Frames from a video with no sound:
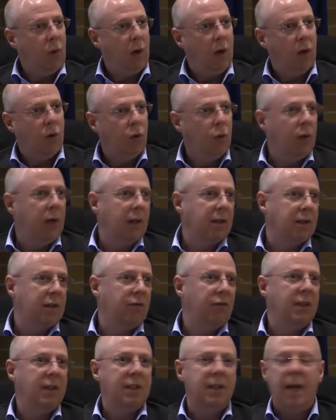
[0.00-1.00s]
Well, who gets
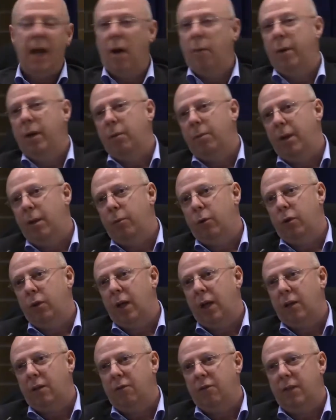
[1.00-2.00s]
to visit, how many people to
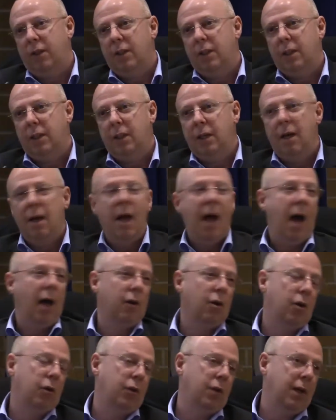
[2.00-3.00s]
get to visit,
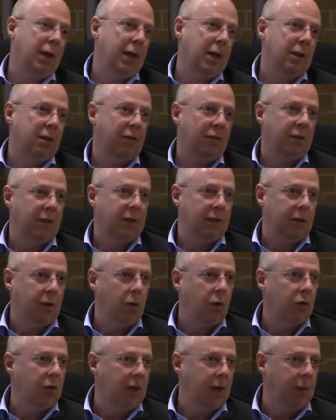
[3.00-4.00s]
how long do they get to visit,
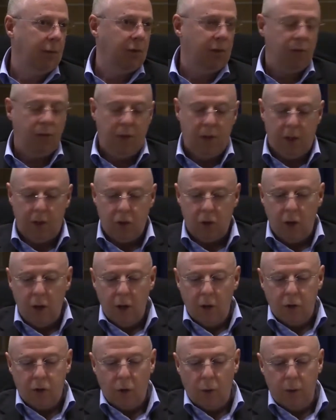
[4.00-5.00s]
those types of things.
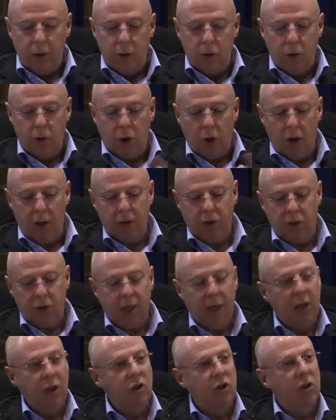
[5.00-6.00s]
So we do the
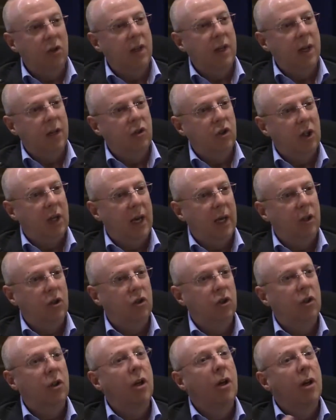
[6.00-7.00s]
consultation, the
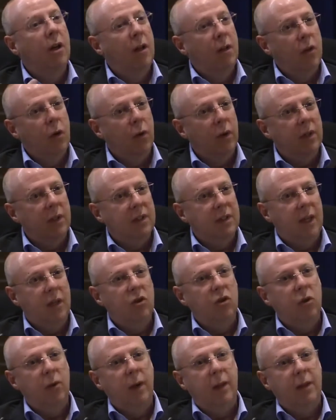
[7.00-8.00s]
education, the
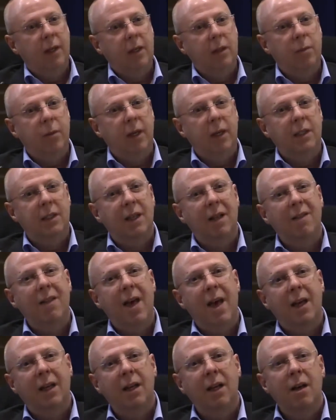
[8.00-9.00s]
organizational ethics piece, and
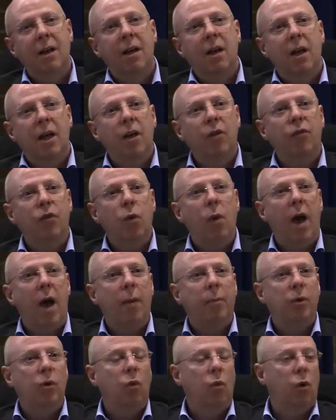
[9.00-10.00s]
then if you
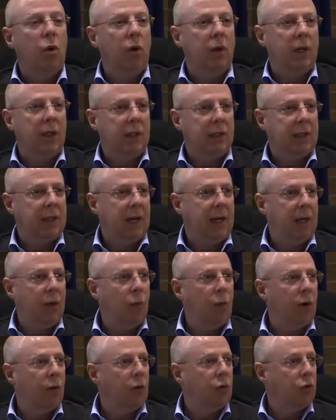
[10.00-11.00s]
happen to work in a
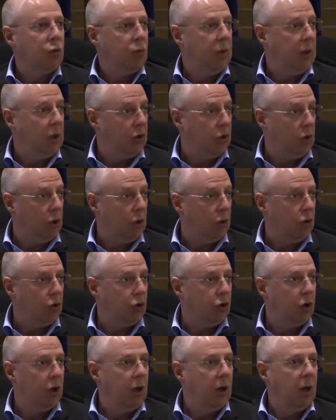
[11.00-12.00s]
setting where there's
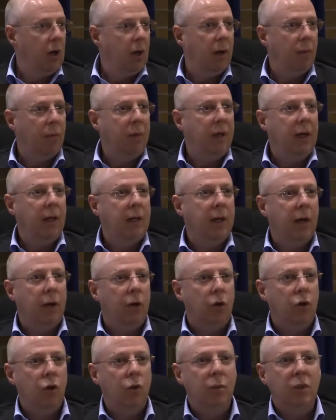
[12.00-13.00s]
research being
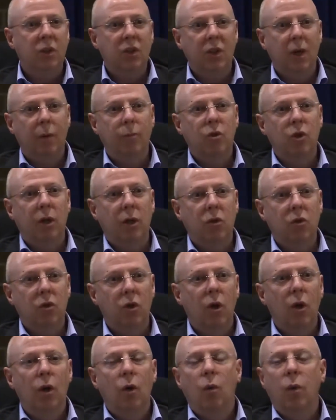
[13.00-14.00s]
done on human subjects,
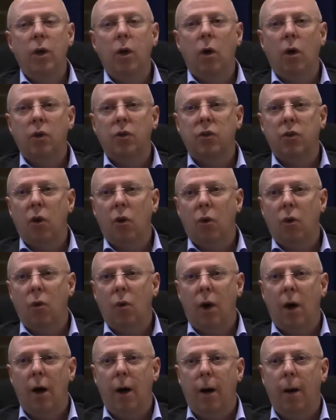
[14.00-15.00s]
we
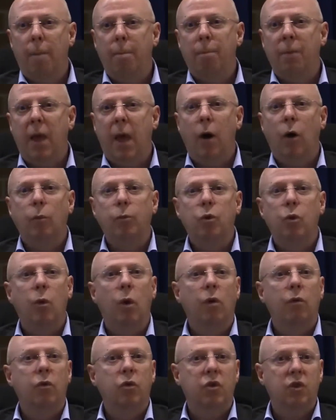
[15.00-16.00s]
also help
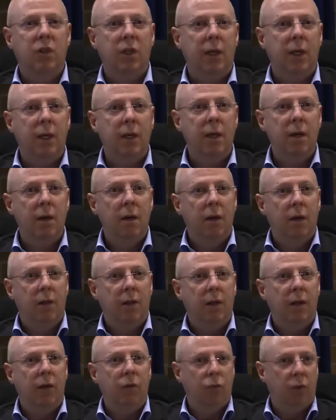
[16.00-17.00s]
to oversee
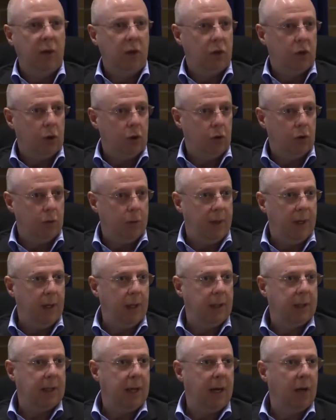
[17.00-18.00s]
the research
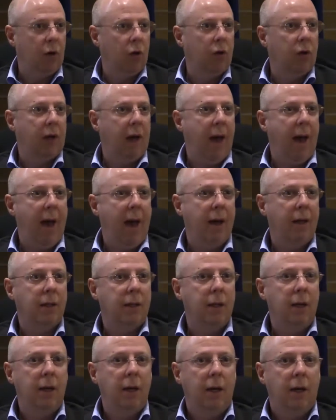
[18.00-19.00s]
piece and look
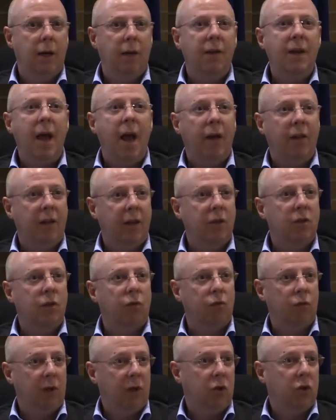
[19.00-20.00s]
at the ethics
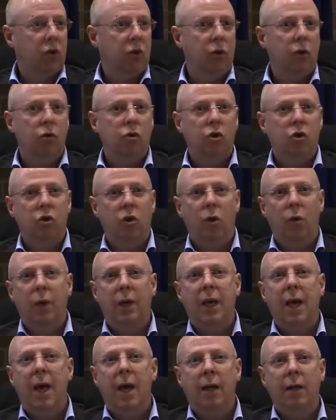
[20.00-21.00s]
of research. So
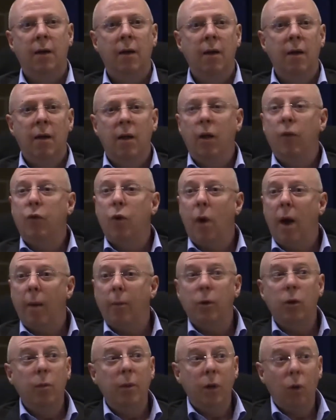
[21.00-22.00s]
again, if you
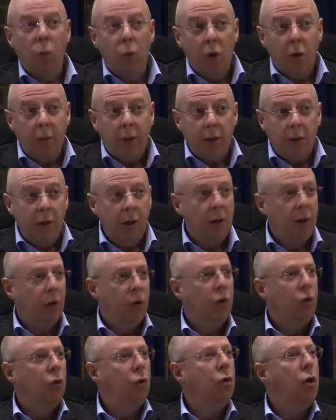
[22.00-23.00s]
happen to be a woman,
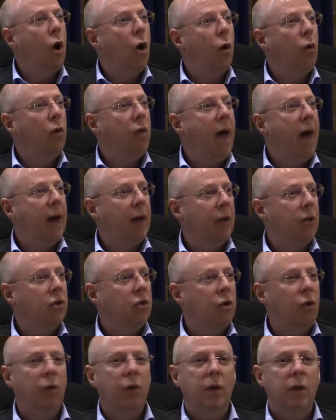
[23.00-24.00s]
you know that
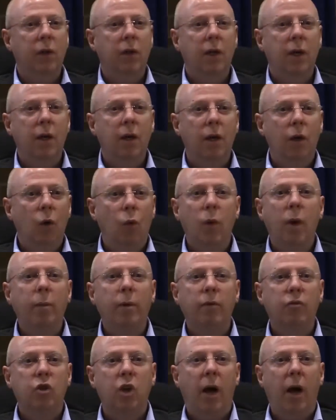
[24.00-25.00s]
historically
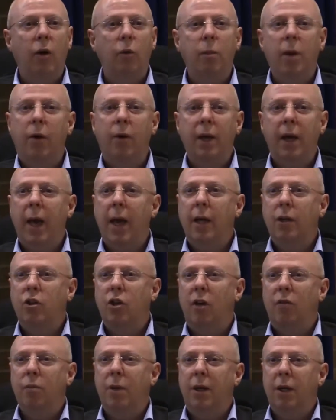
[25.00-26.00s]
women of childbearing age
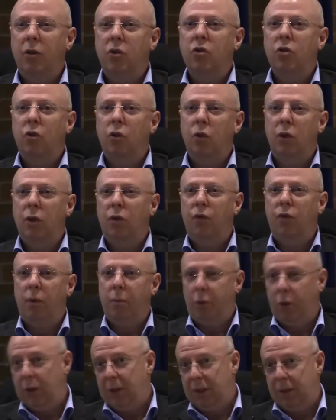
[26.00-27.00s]
have been excluded
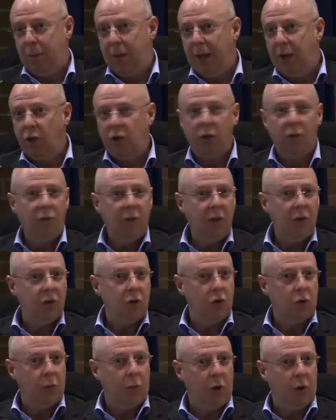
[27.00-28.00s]
from participation in
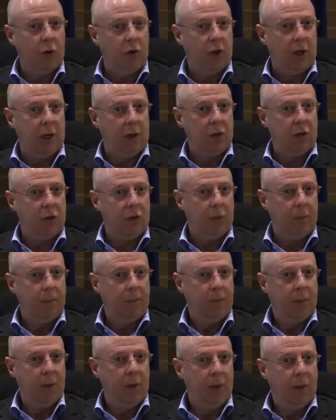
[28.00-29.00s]
research projects.
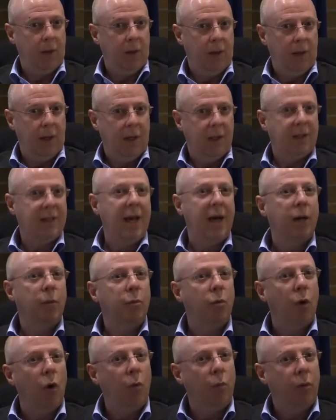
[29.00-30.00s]
Is
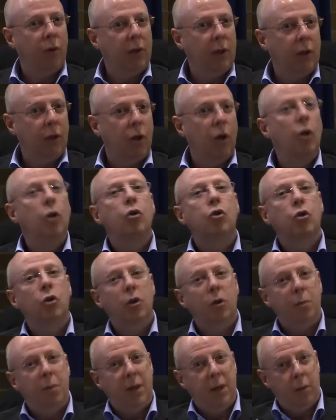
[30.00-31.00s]
that appropriate?
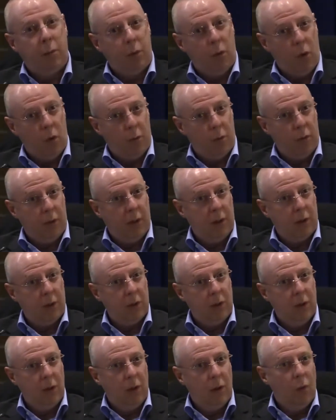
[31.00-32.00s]
Should it be
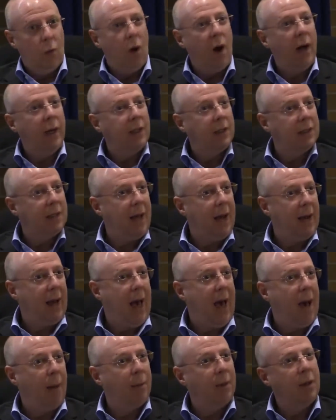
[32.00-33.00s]
appropriate? Why does that
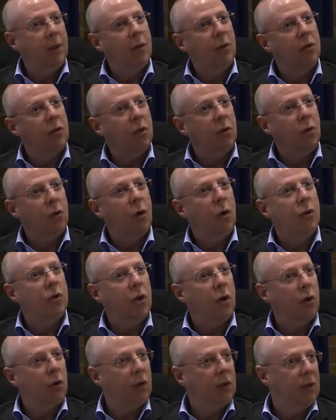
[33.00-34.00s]
happen, and is there an
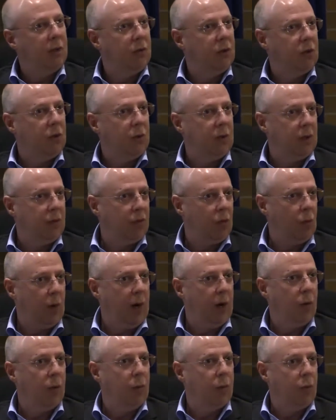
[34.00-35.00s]
alternative? Is there a different
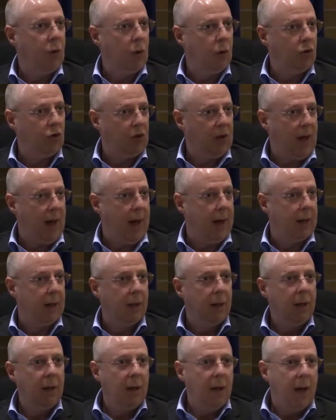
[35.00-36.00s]
way to approach that?